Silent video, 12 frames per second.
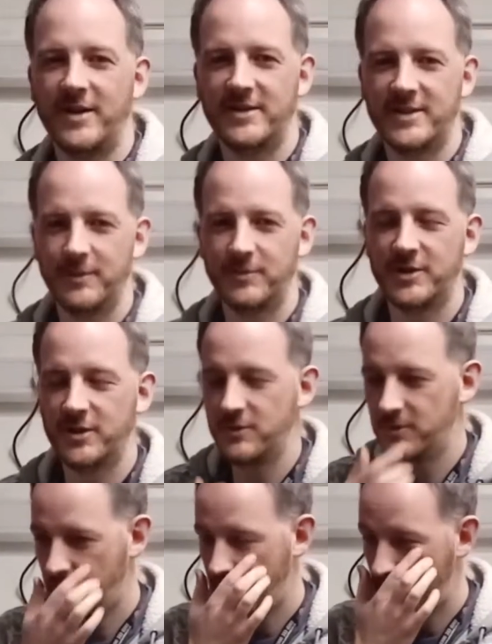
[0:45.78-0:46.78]
Tip
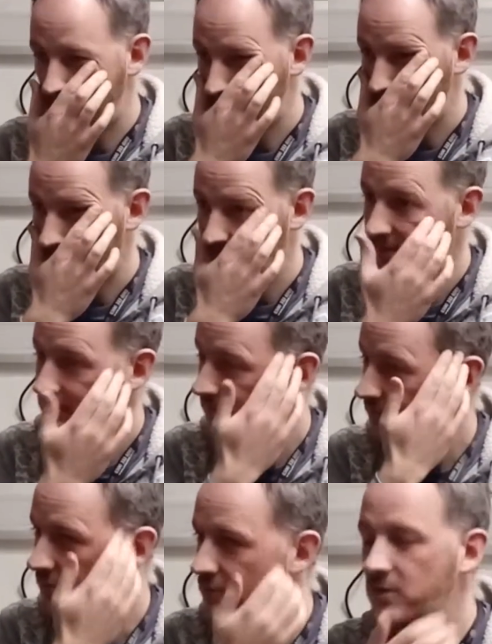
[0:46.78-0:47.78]
two is
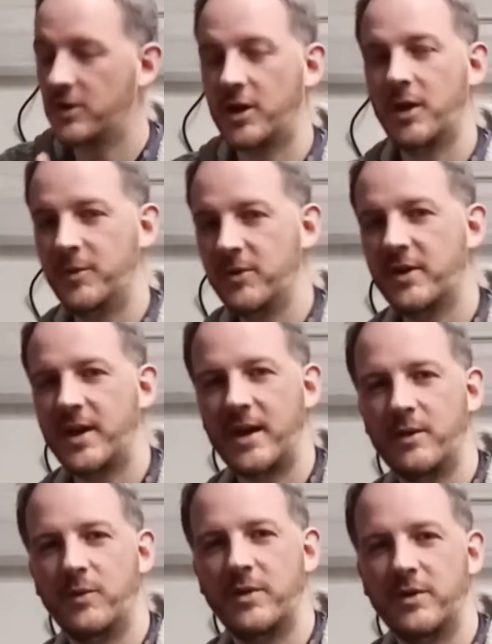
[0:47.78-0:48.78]
to
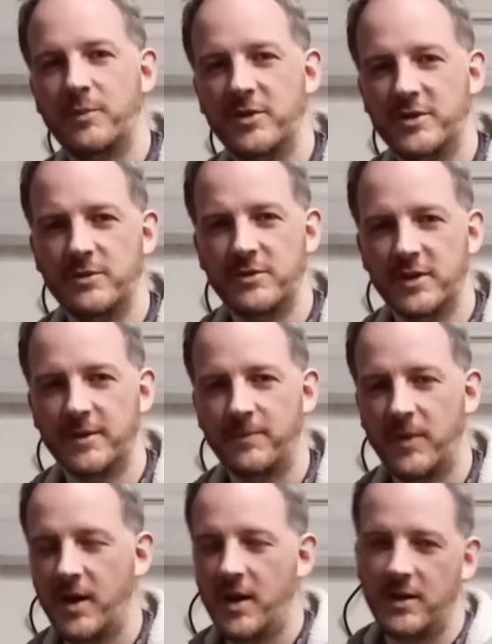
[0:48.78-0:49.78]
communicate with your producer.
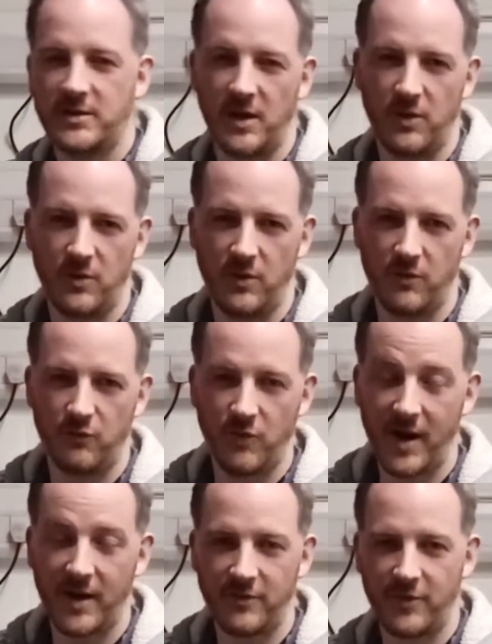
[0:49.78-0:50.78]
So
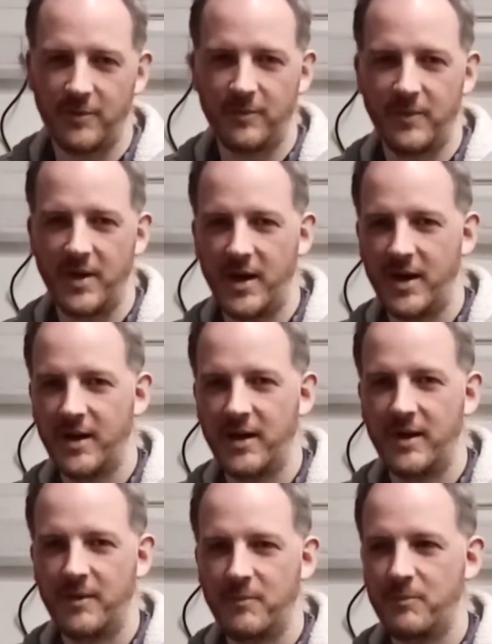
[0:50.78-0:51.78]
right from
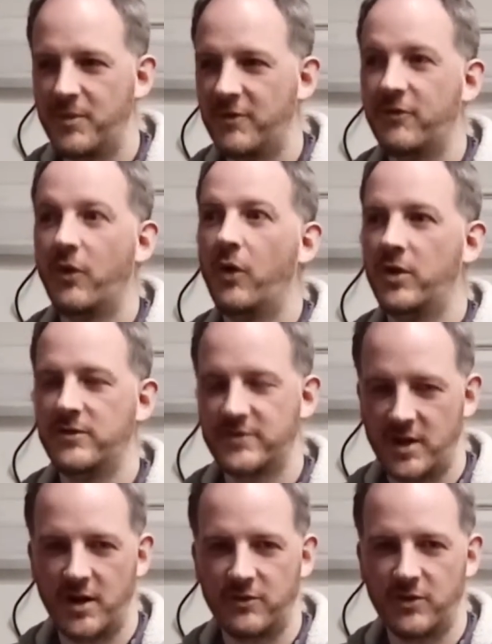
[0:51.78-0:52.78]
before you
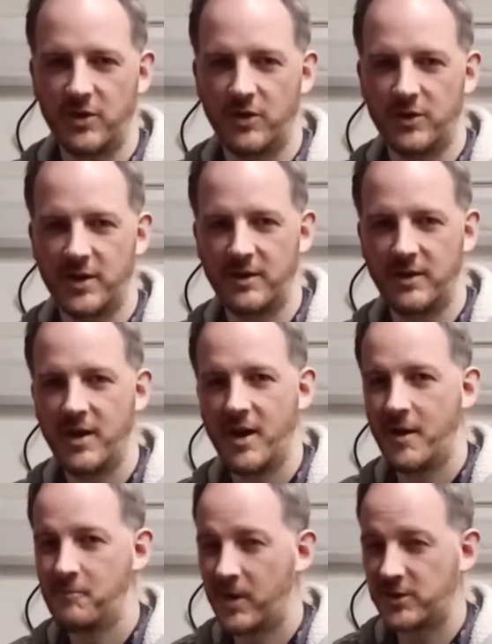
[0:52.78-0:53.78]
started recording,
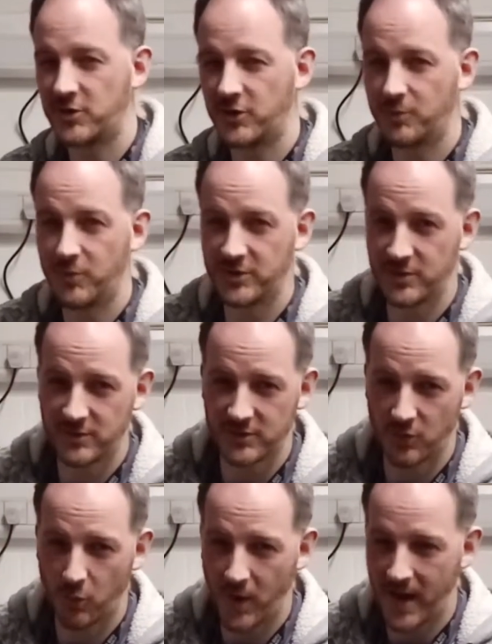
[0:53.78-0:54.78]
make sure your producer's
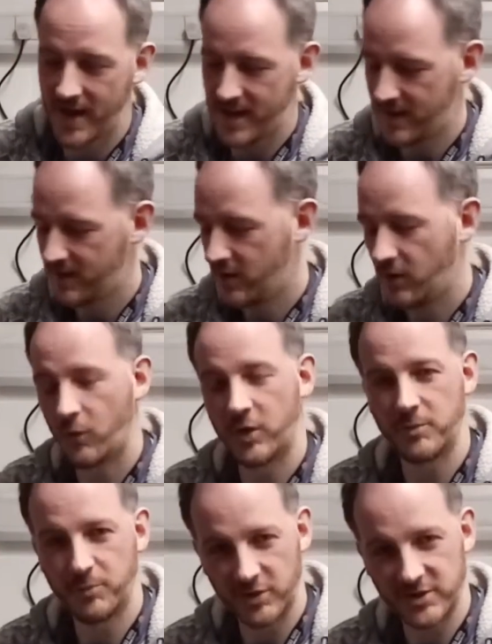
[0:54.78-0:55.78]
aware what
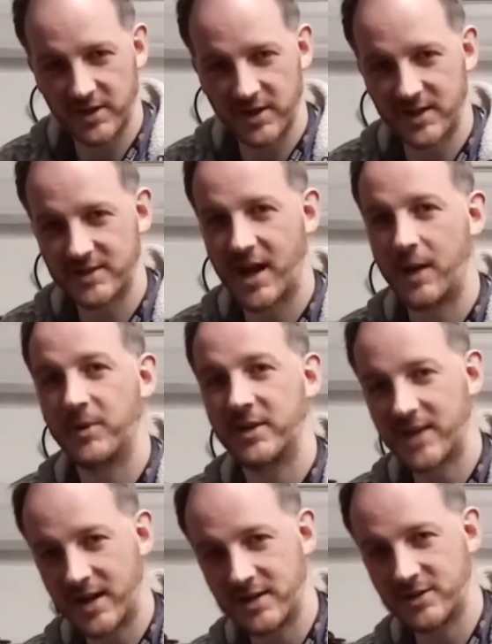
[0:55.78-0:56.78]
your budget is, how many
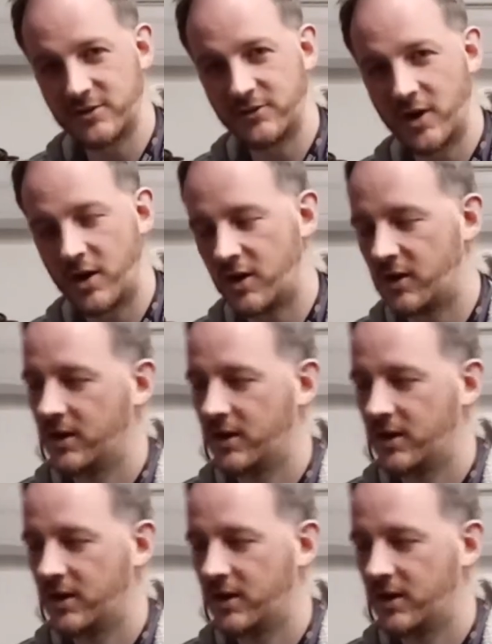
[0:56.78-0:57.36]
days you've got,